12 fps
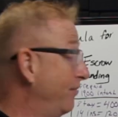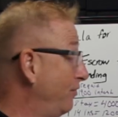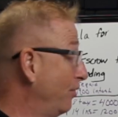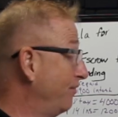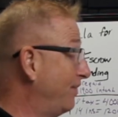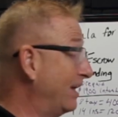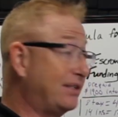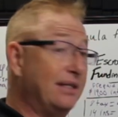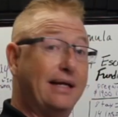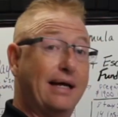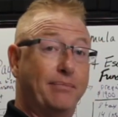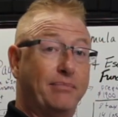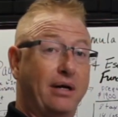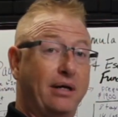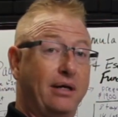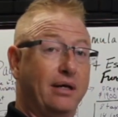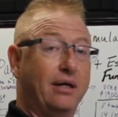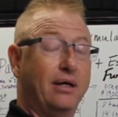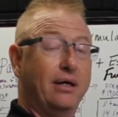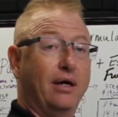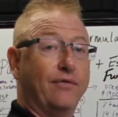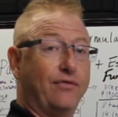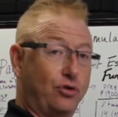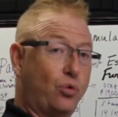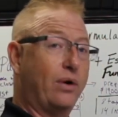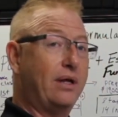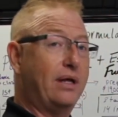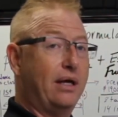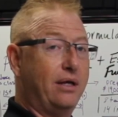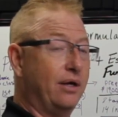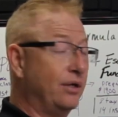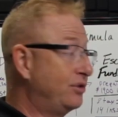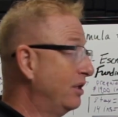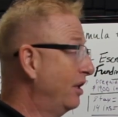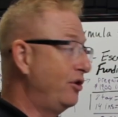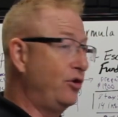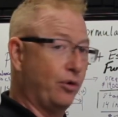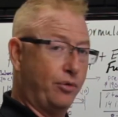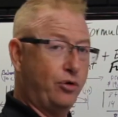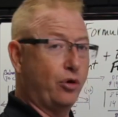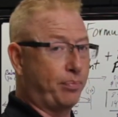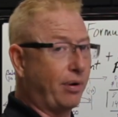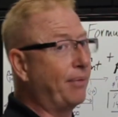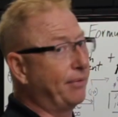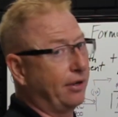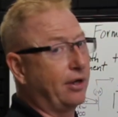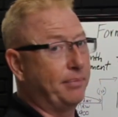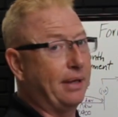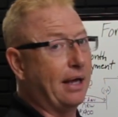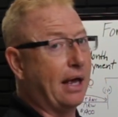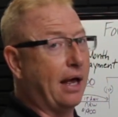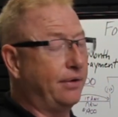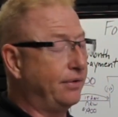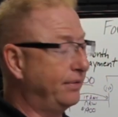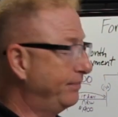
If you invested that money for 28 years, you're probably going to be ahead.